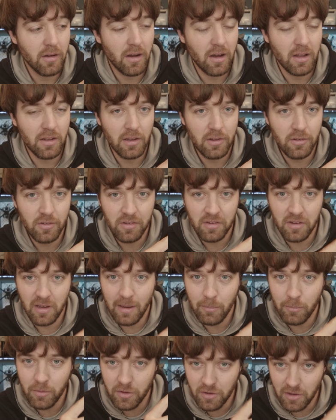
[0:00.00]
on the
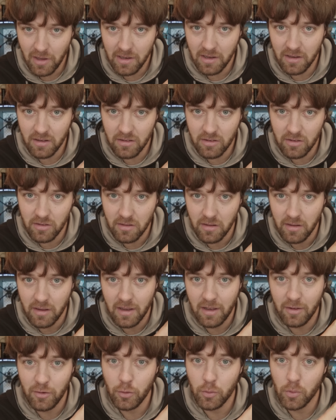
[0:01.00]
same settings
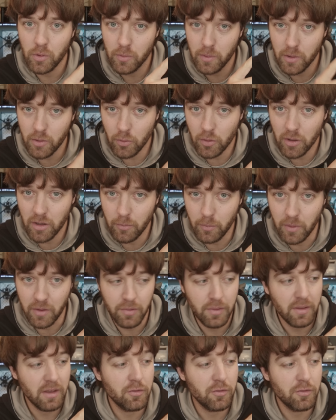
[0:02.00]
as you are recording with